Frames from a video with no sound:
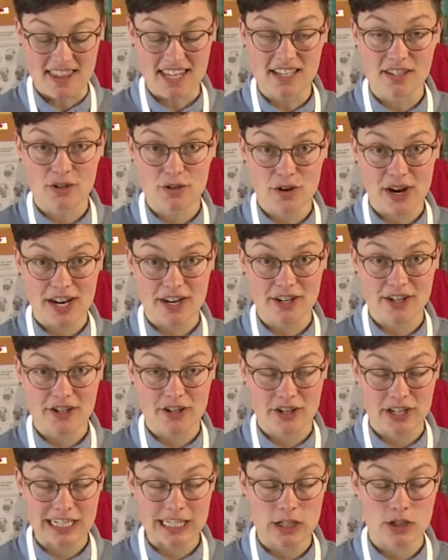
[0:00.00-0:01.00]
these graters
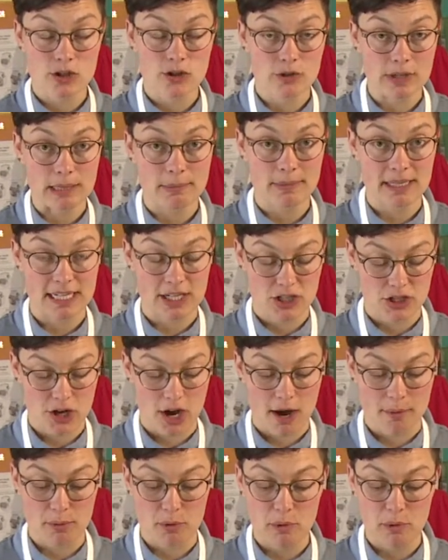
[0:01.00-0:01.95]
are extremely sharp.